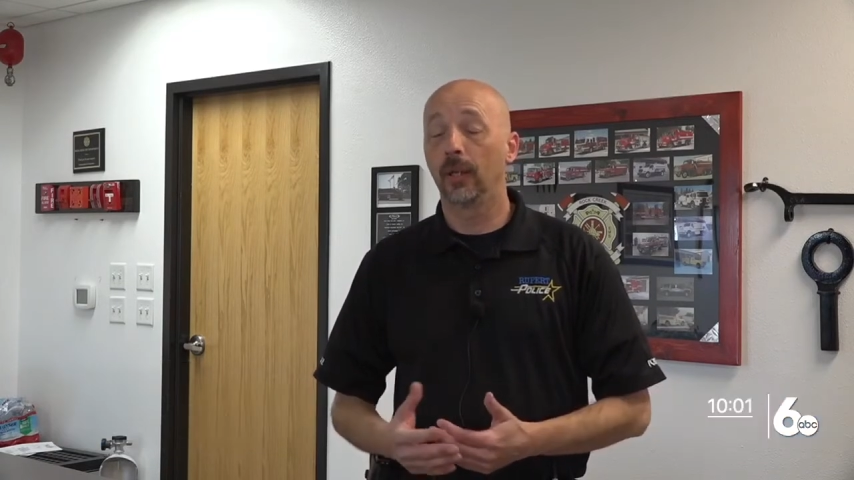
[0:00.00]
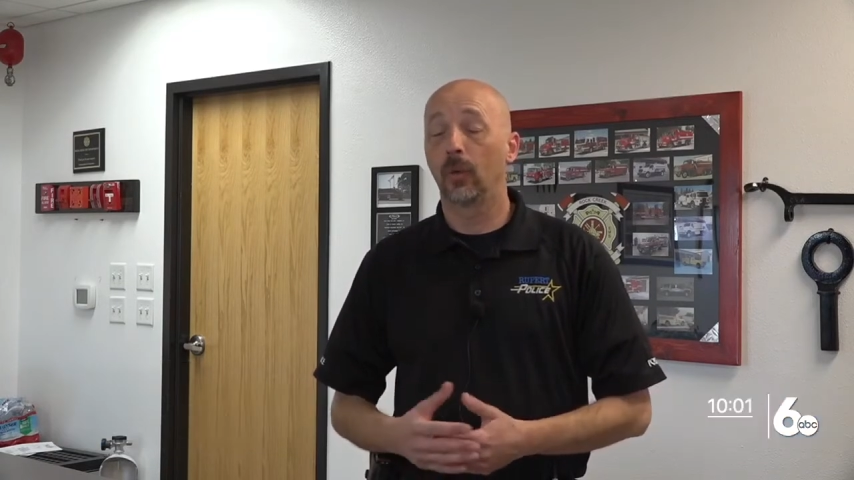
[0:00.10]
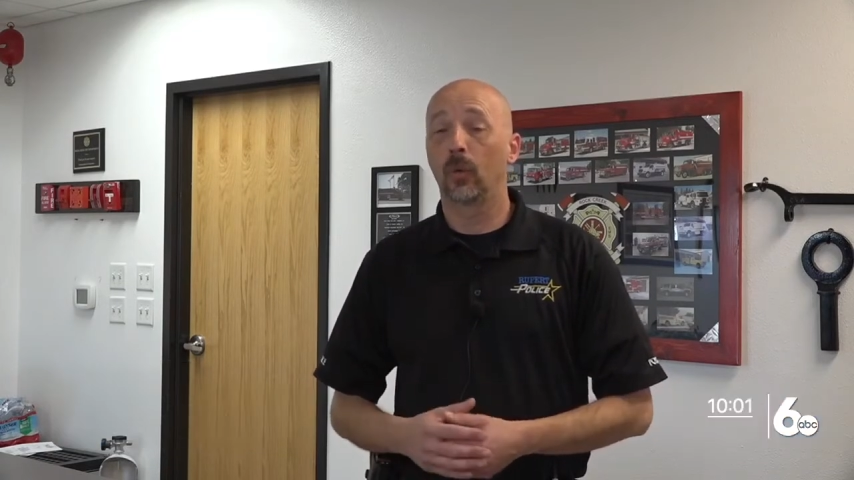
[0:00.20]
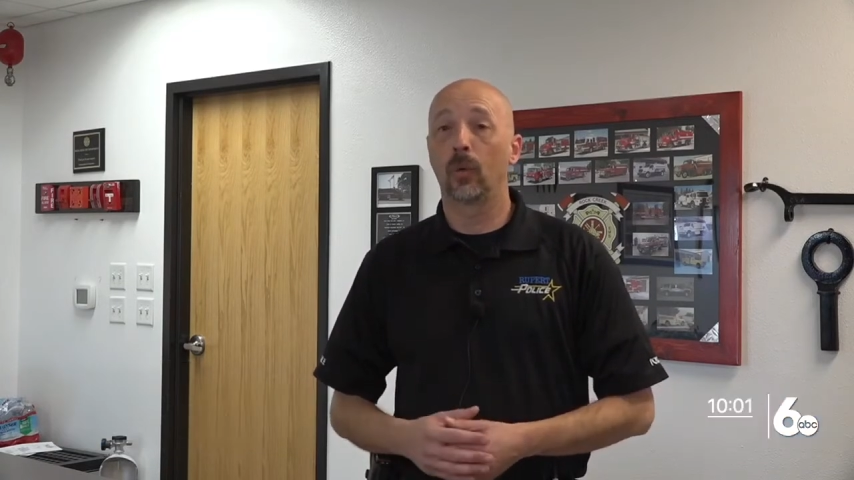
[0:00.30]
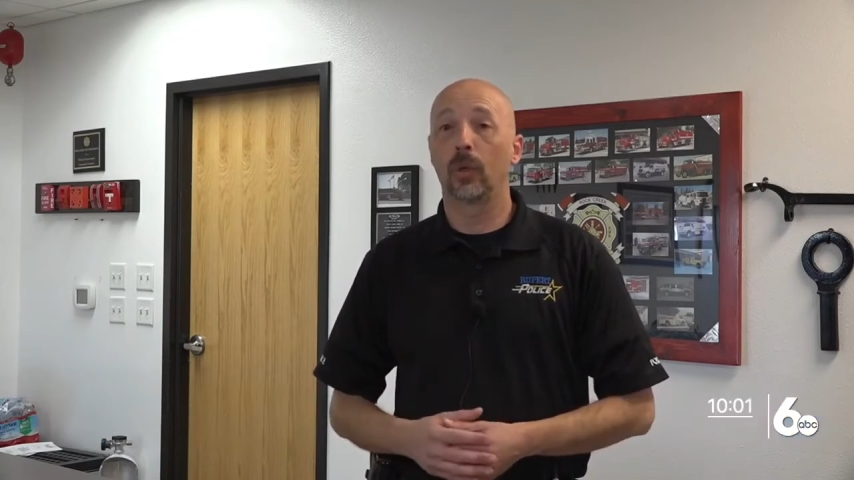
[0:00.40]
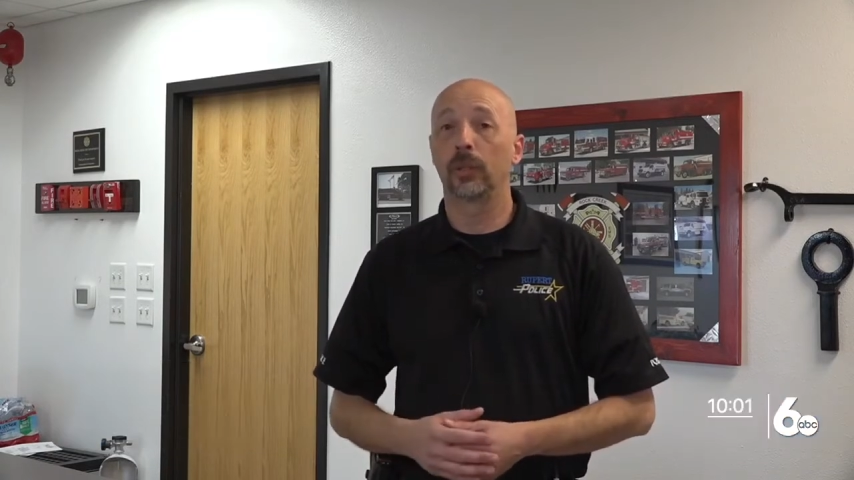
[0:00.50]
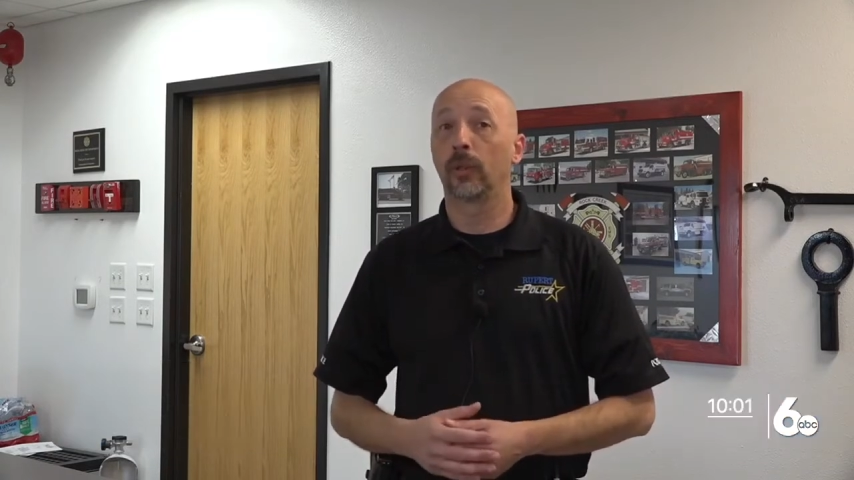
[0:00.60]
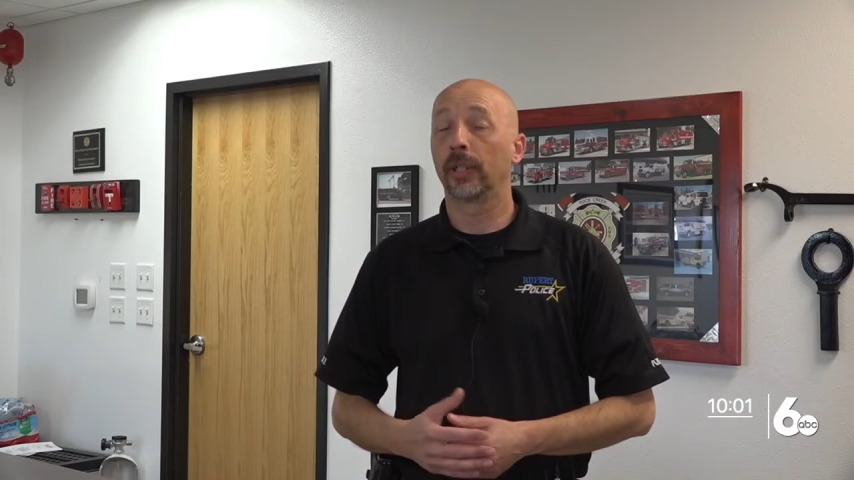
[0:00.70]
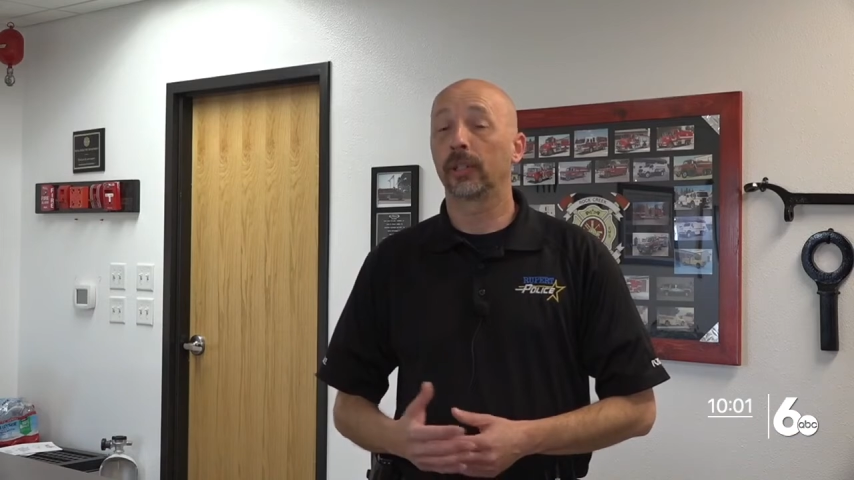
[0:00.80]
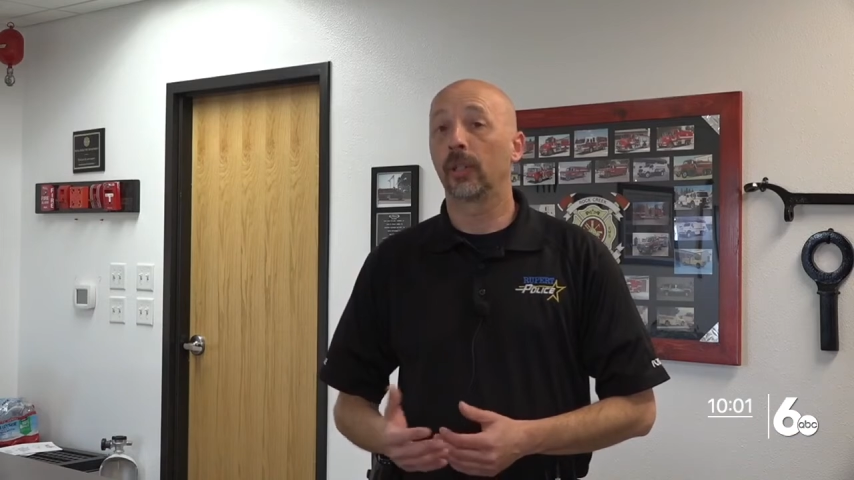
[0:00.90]
or
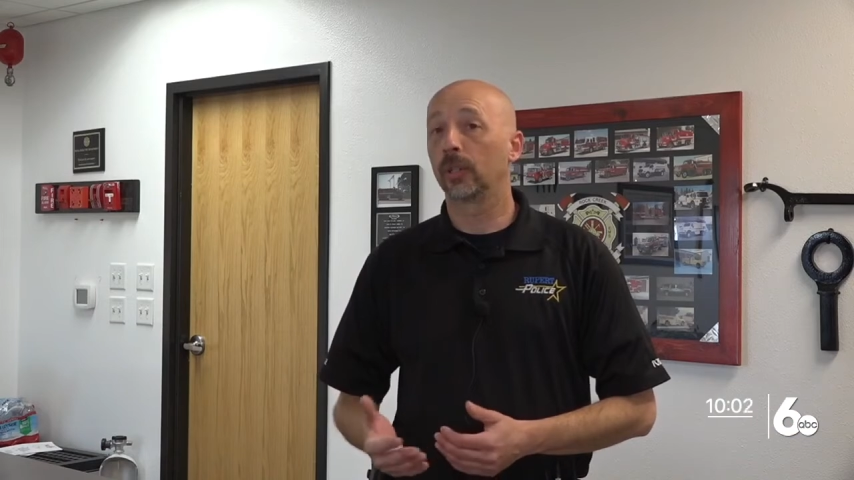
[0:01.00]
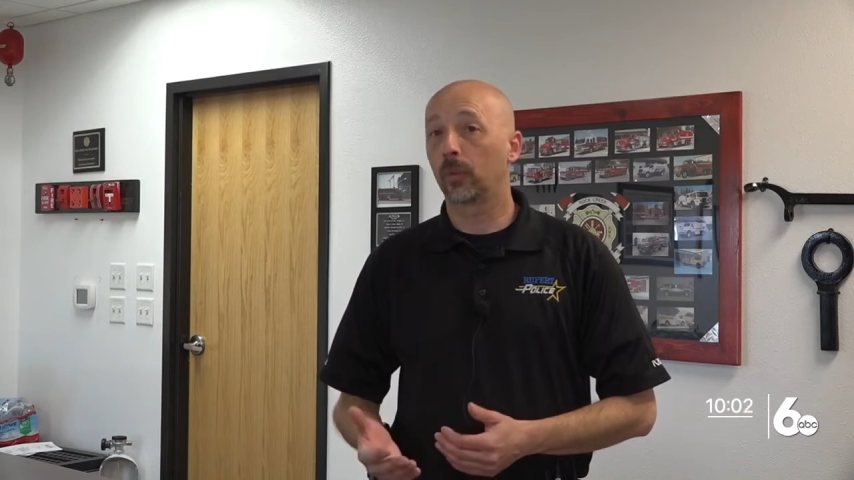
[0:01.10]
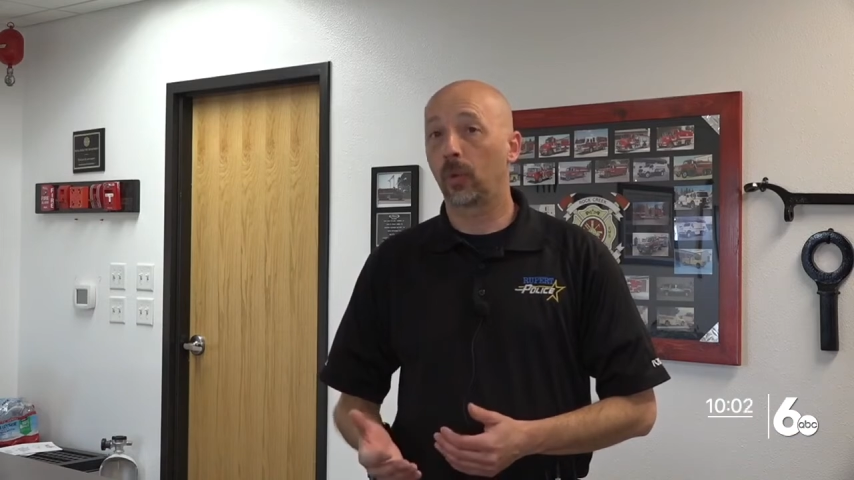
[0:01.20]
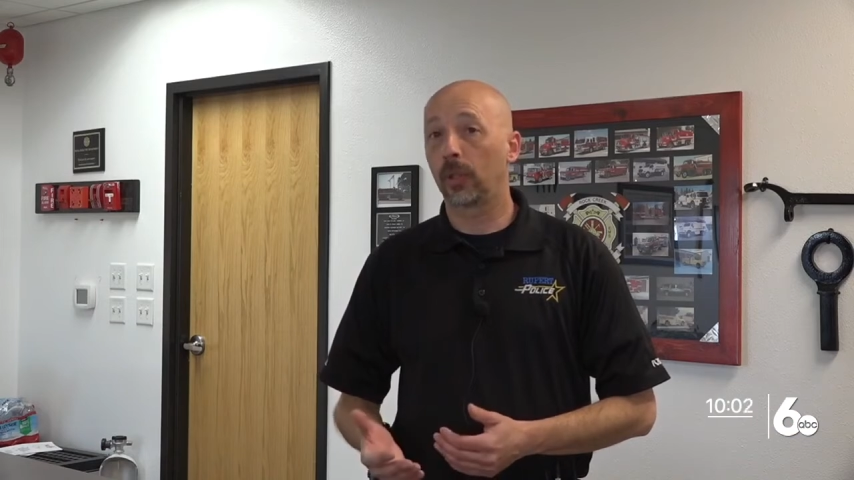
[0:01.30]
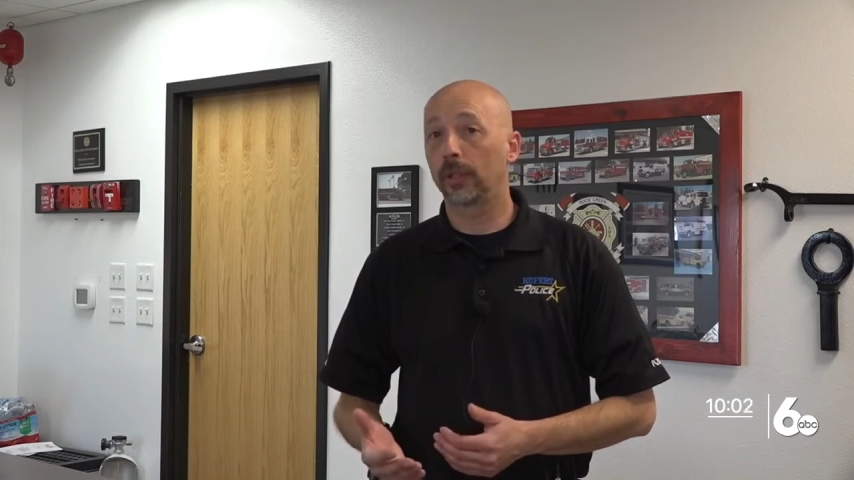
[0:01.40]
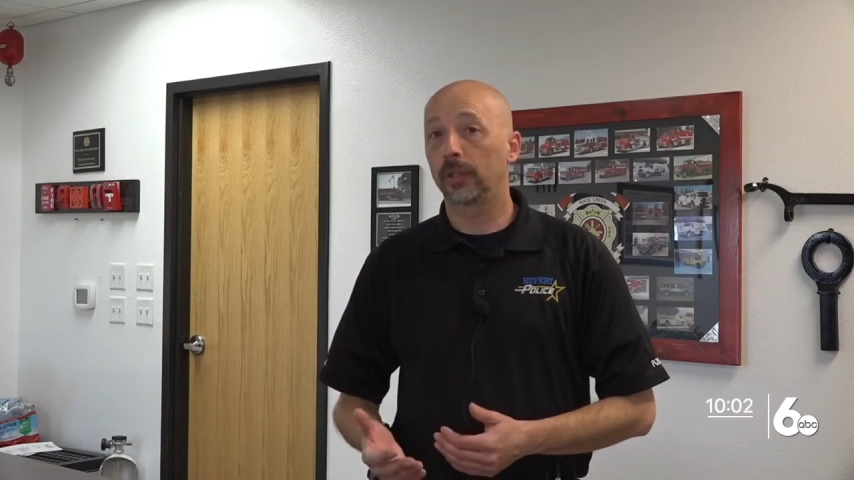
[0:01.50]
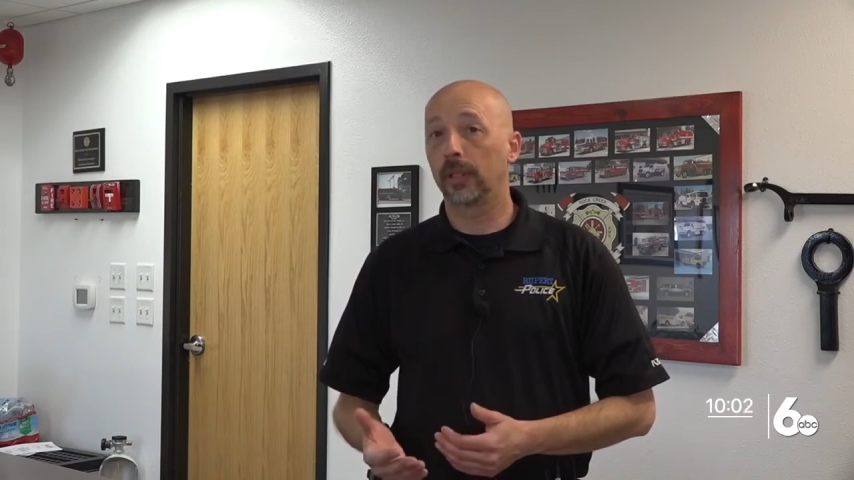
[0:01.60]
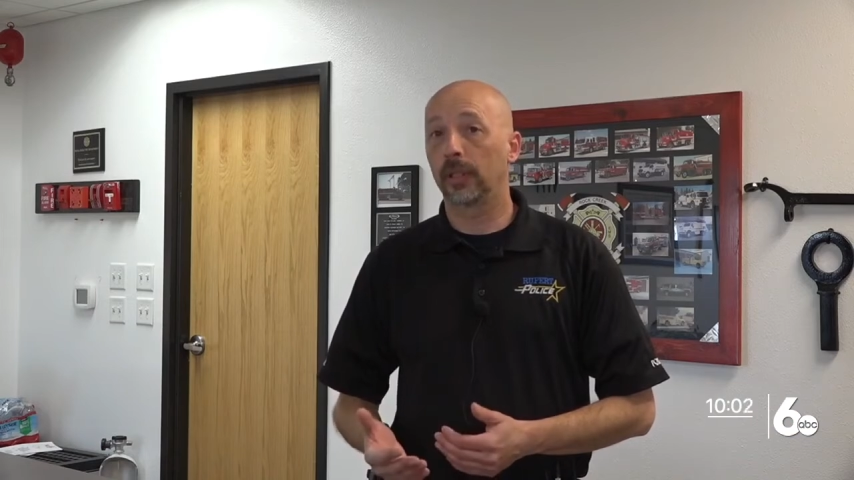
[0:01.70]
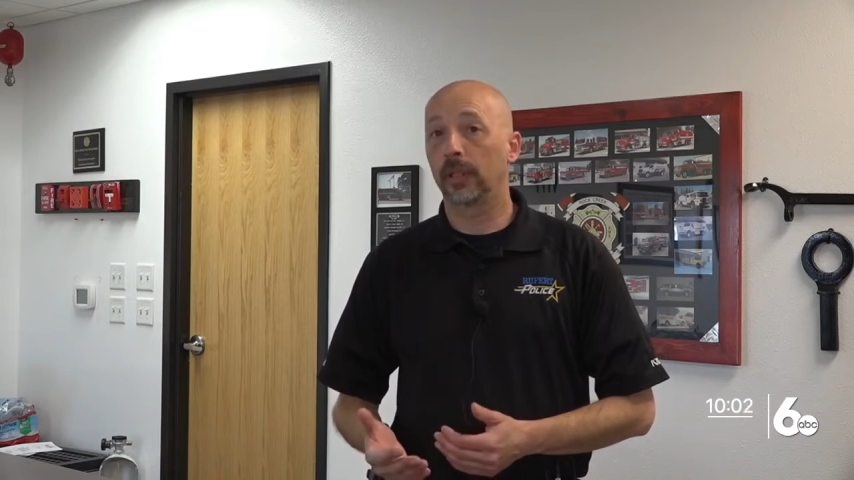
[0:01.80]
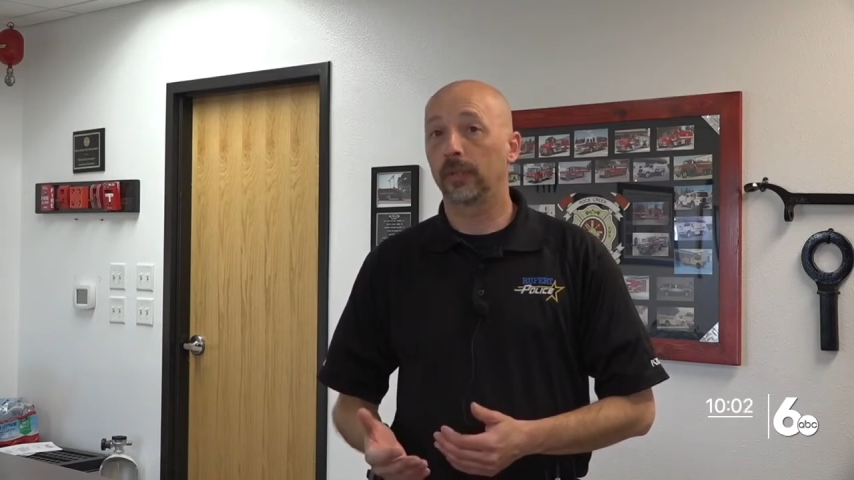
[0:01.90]
during a search warrant
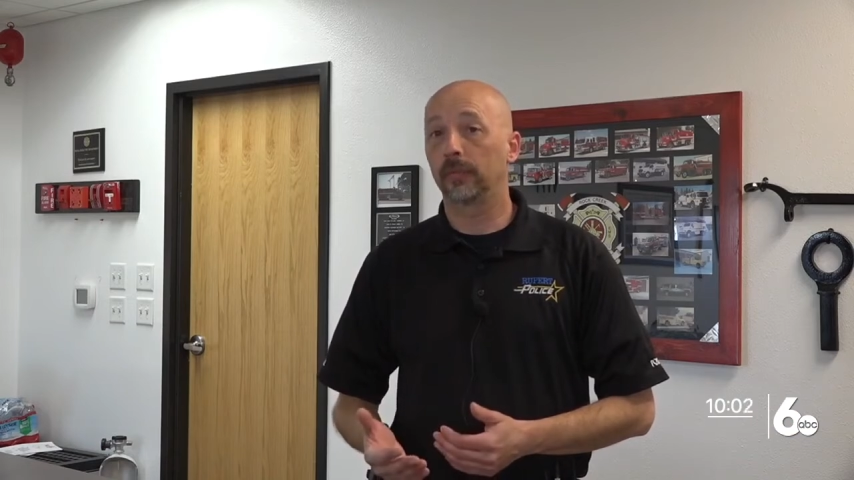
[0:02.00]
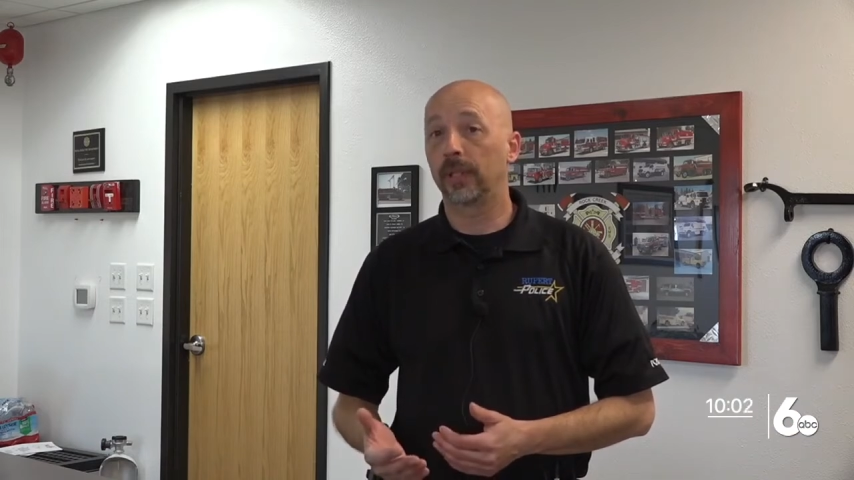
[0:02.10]
uh,